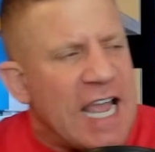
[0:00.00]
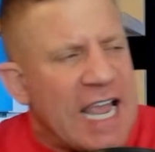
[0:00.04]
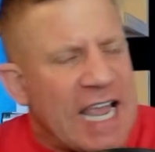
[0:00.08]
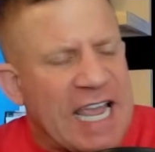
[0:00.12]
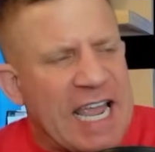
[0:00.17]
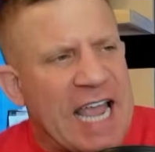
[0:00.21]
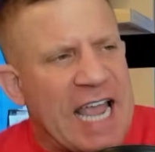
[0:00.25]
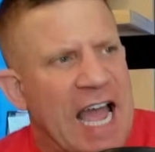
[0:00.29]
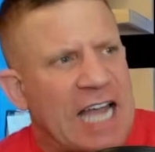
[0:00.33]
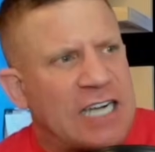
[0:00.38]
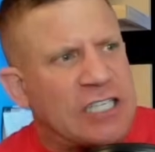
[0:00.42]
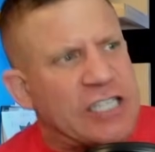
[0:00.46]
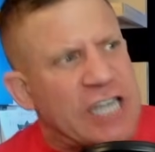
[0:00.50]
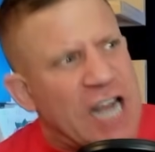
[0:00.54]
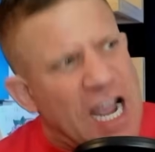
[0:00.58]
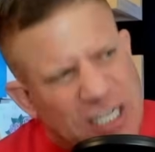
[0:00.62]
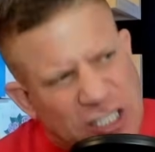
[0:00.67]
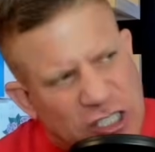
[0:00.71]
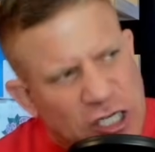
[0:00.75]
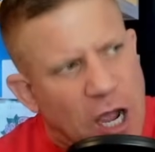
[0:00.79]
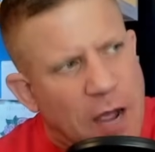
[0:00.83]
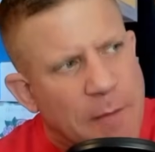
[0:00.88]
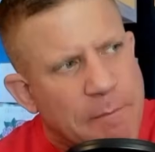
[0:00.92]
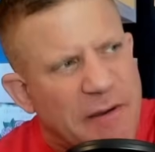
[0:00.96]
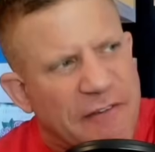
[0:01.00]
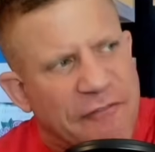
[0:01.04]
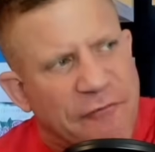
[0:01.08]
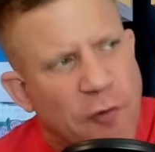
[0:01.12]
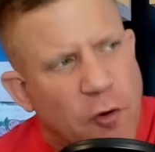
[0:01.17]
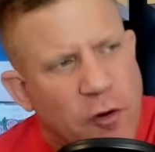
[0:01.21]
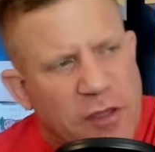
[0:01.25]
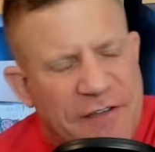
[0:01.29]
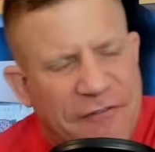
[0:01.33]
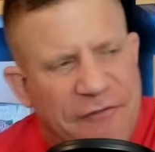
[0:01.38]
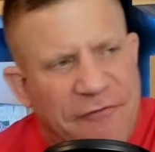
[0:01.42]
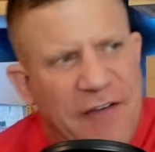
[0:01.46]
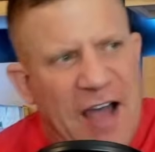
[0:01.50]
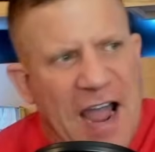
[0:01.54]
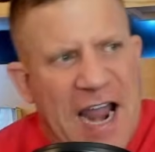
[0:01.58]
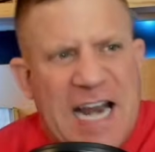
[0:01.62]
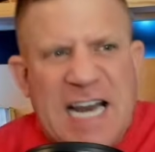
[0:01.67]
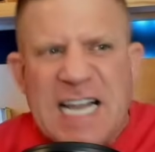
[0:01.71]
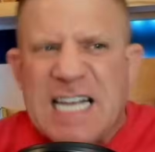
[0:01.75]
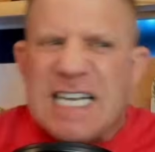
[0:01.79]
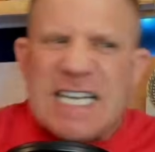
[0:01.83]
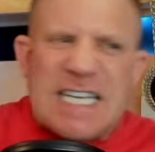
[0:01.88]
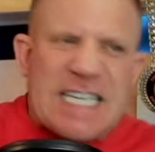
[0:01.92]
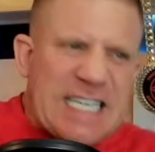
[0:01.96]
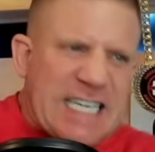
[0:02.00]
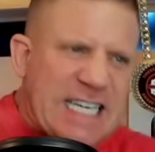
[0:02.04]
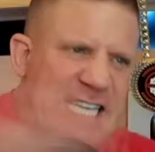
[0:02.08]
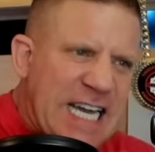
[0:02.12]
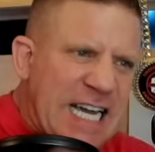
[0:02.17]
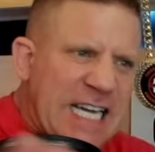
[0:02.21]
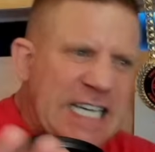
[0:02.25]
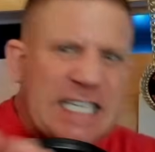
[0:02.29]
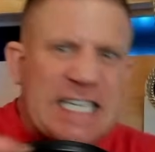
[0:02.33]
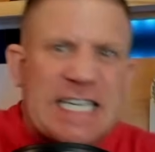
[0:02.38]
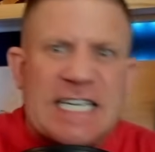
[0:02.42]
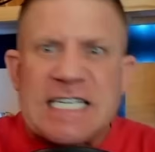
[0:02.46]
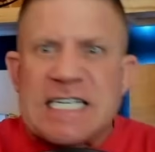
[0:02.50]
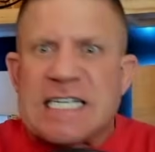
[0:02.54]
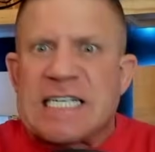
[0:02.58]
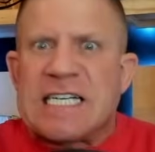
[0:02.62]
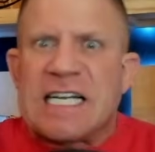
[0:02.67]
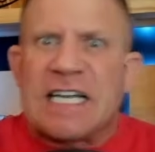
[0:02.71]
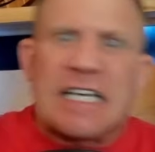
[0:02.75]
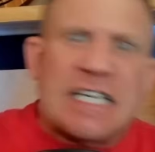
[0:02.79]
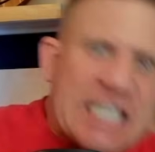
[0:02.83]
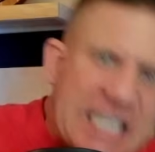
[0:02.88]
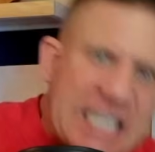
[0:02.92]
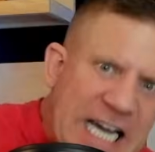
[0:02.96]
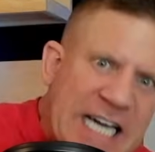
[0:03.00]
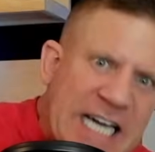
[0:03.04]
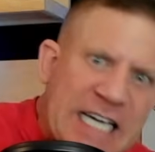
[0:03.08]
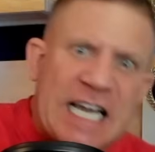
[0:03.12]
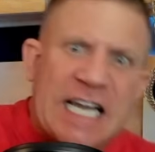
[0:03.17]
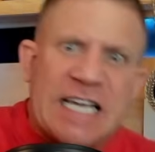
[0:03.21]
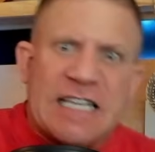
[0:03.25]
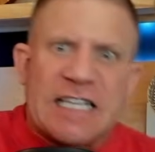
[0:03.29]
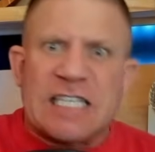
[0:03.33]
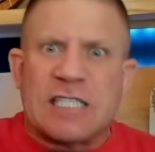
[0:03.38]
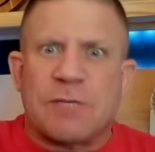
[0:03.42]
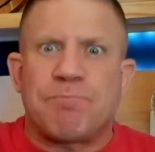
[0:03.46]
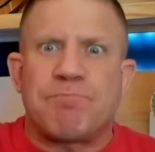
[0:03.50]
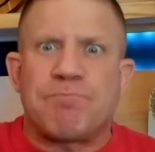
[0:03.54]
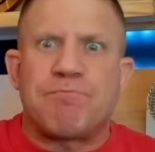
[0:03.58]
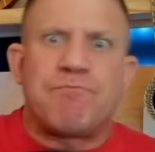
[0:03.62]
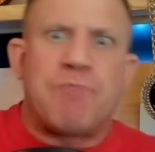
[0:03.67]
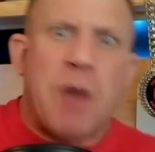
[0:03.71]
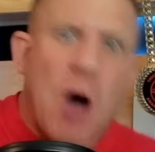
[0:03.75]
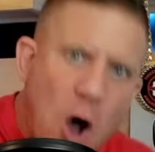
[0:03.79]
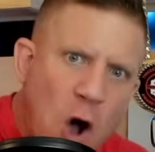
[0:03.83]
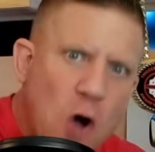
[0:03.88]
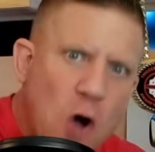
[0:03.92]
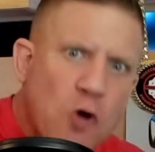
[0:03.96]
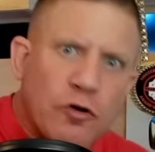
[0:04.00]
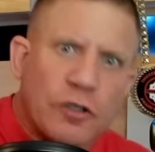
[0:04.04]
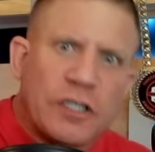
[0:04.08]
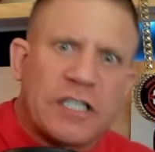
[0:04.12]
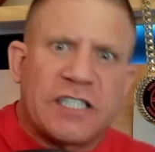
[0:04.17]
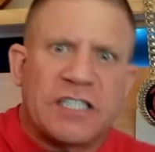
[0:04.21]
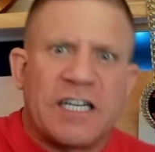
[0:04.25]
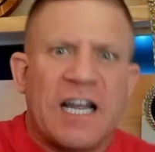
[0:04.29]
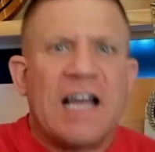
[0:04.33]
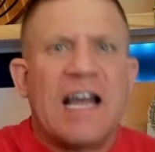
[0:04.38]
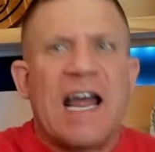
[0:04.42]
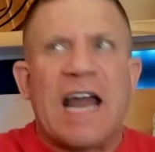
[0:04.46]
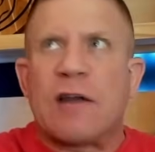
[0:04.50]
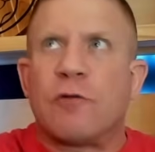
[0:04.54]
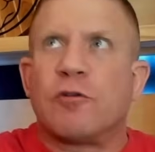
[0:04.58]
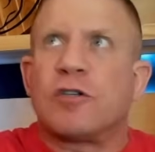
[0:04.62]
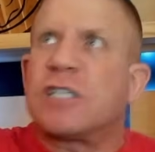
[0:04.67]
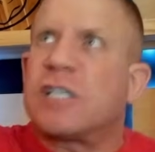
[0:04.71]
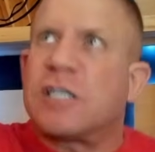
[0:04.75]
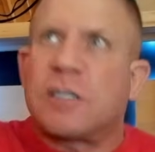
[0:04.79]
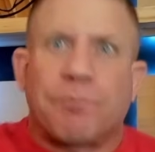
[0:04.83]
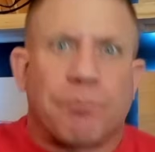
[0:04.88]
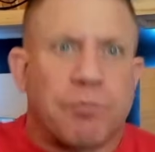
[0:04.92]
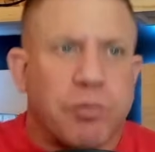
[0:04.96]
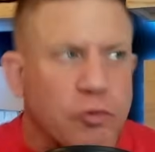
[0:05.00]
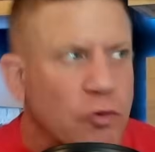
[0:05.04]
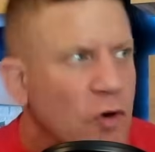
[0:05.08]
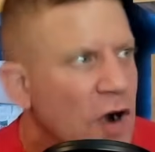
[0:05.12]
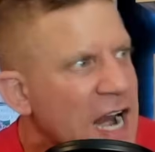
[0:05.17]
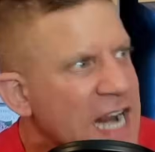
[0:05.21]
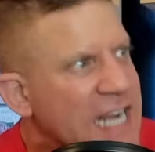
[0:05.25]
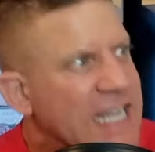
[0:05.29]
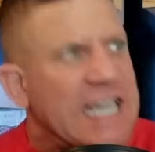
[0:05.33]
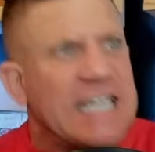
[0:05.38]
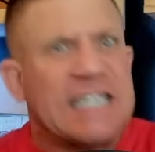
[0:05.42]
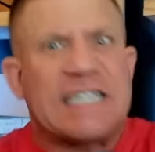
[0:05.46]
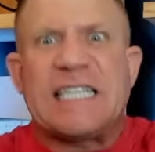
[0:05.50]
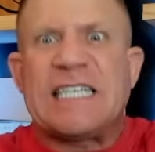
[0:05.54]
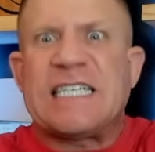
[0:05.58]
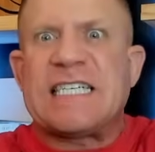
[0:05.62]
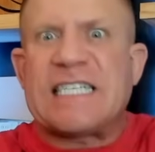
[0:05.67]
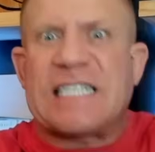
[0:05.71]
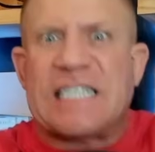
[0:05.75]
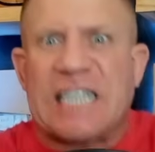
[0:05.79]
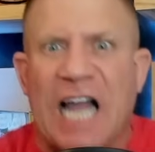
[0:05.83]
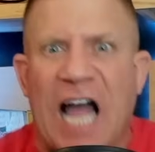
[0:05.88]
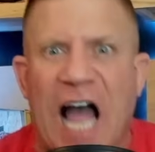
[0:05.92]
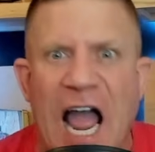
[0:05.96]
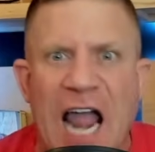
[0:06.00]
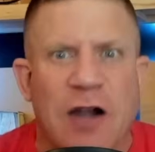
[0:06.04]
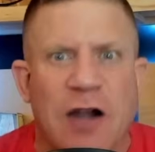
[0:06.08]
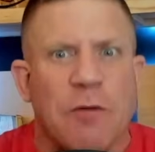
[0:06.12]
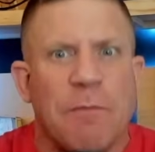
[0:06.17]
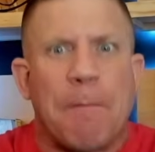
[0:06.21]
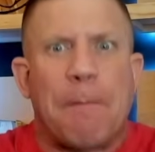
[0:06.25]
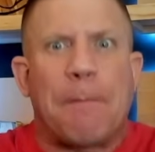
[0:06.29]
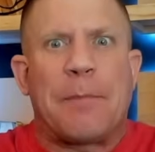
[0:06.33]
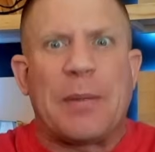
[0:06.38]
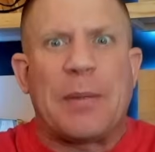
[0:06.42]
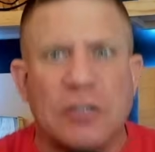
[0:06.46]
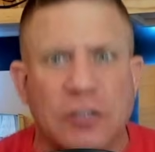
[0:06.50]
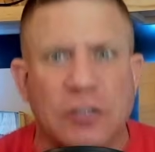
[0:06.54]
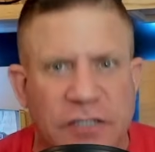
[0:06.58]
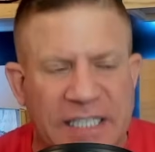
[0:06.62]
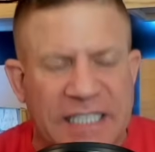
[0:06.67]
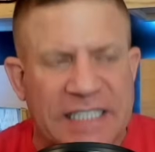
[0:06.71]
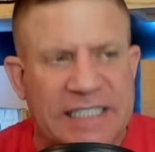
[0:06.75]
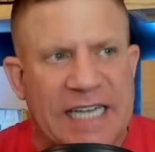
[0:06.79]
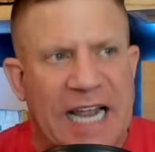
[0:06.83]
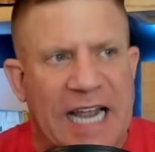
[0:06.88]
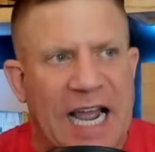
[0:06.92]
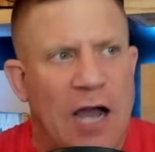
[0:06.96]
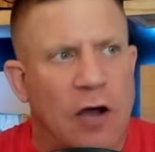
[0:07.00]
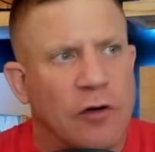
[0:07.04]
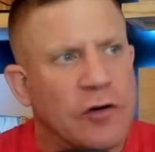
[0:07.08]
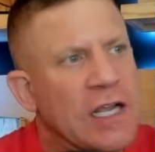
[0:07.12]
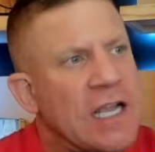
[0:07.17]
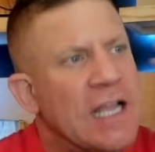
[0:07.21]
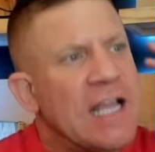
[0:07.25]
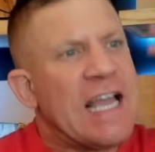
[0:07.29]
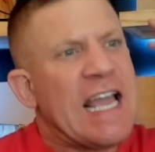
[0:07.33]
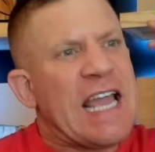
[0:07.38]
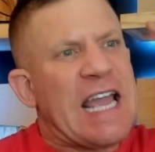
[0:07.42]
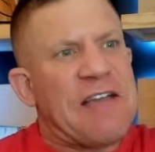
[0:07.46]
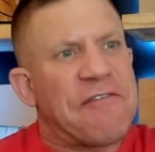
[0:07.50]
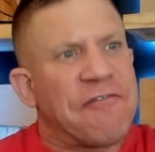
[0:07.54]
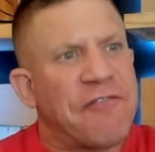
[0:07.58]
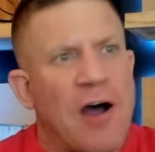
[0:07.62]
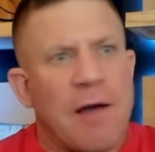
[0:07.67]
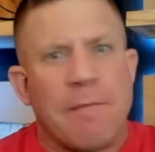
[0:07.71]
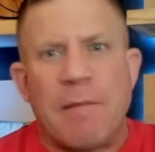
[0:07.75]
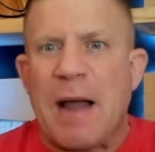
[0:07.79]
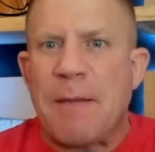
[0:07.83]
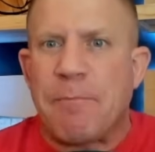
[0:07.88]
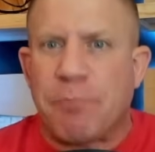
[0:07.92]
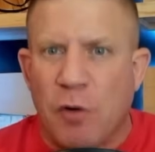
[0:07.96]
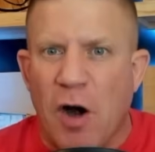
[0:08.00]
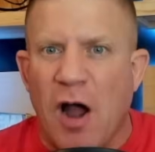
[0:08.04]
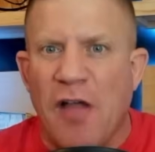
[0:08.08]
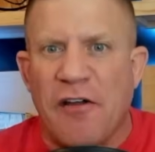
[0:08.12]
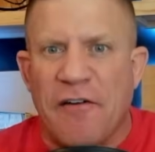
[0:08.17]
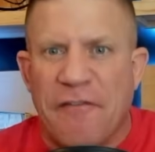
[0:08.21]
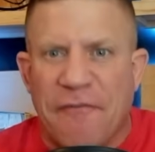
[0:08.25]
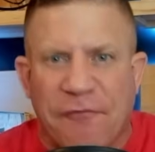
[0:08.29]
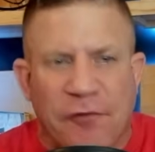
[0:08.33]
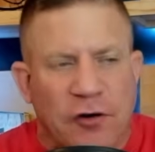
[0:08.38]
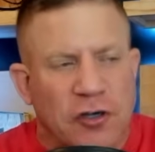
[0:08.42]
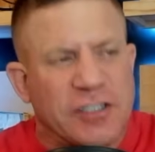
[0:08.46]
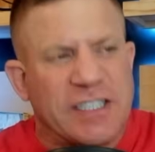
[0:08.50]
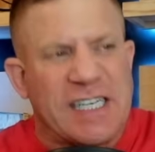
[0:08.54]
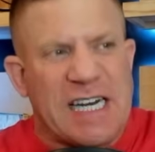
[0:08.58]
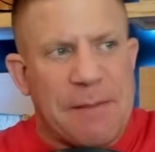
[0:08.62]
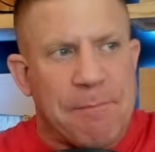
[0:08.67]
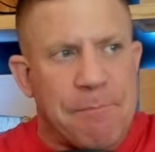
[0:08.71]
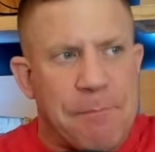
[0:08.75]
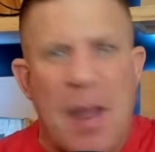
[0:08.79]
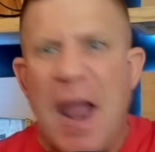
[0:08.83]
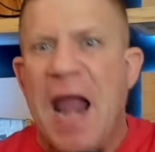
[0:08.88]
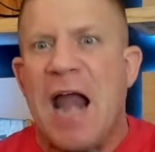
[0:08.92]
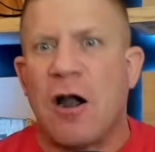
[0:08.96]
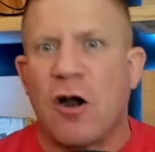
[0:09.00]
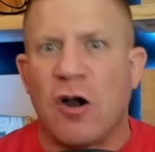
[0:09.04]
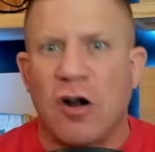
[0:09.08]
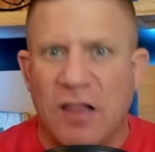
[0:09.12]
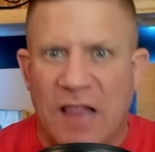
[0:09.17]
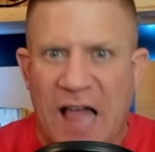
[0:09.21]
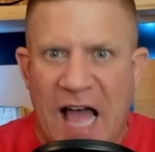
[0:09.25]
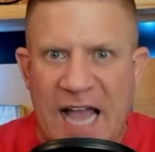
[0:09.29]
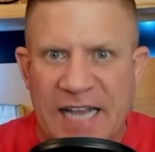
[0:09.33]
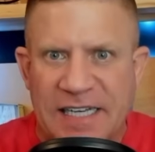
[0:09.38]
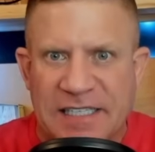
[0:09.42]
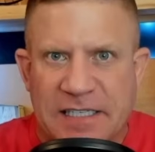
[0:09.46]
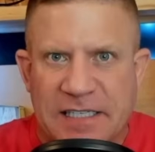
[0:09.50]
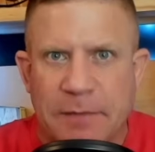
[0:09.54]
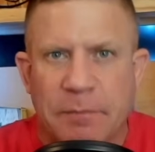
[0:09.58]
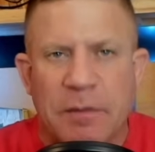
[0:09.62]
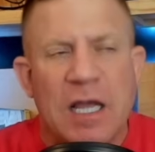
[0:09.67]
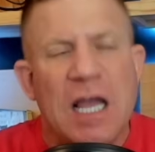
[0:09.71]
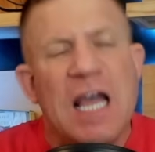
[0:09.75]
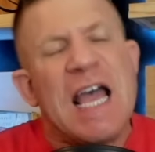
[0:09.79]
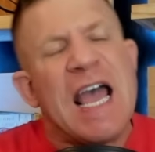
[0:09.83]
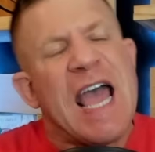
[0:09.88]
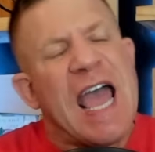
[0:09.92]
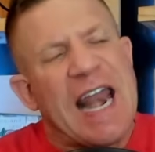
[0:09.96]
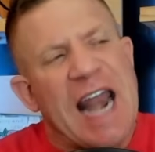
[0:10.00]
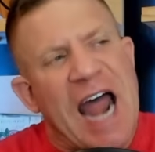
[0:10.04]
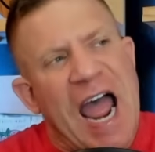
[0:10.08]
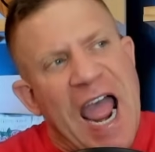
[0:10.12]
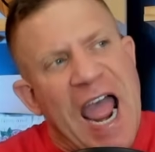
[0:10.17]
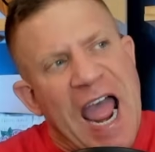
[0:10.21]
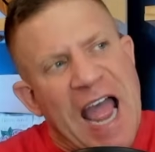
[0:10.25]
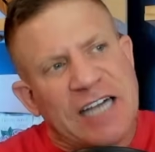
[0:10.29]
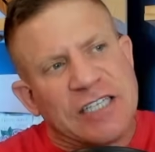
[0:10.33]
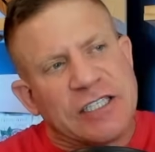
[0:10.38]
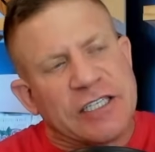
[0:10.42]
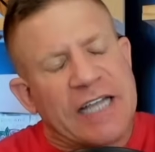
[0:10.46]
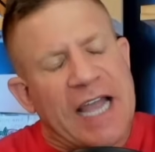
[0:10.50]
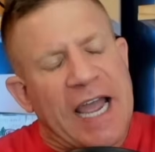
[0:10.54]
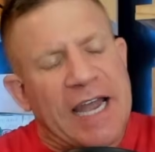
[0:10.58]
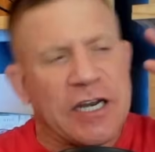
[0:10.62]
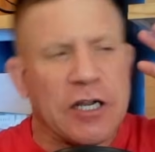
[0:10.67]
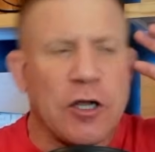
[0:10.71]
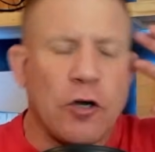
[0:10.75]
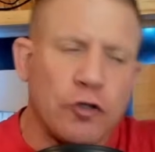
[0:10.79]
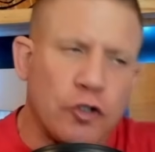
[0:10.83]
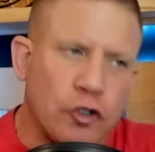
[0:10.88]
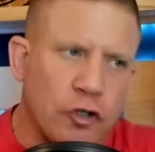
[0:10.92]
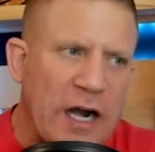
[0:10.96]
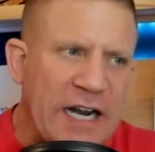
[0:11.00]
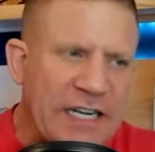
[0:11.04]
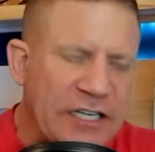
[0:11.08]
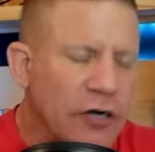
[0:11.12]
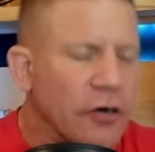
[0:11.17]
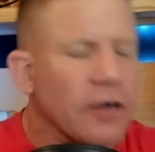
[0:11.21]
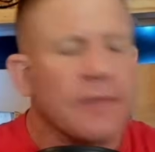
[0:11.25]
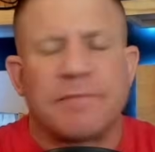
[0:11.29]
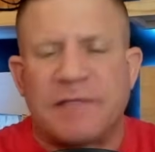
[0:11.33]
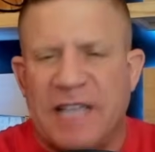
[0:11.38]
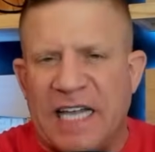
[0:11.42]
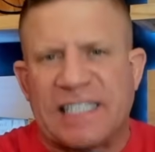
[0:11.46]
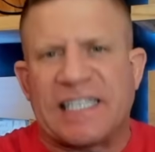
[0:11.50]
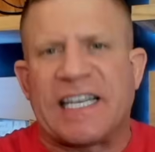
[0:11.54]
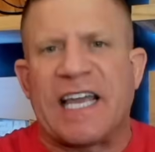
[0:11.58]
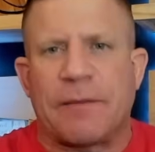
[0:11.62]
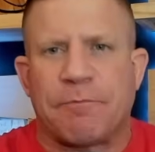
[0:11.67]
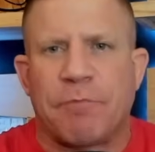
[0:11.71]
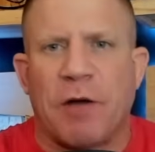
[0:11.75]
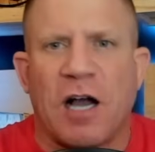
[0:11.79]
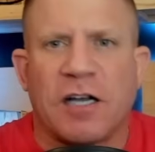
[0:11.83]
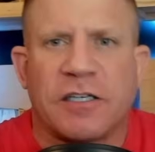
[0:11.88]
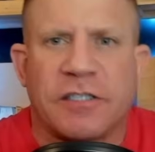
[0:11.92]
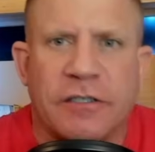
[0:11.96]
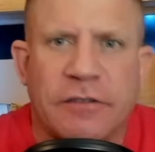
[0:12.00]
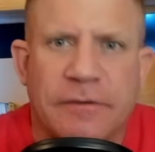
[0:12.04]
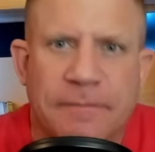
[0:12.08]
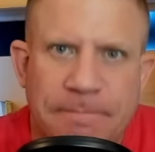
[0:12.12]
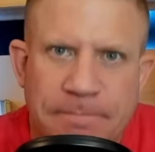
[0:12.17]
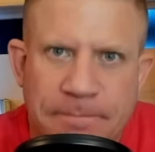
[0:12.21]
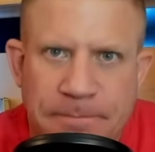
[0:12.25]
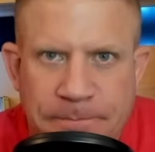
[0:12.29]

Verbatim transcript: He actually, I saw him before the fight, kicking this post, and it was breaking the entire building down. He fought my brother first, and he paralyzed him, and I actually had to go train. That's kickboxer.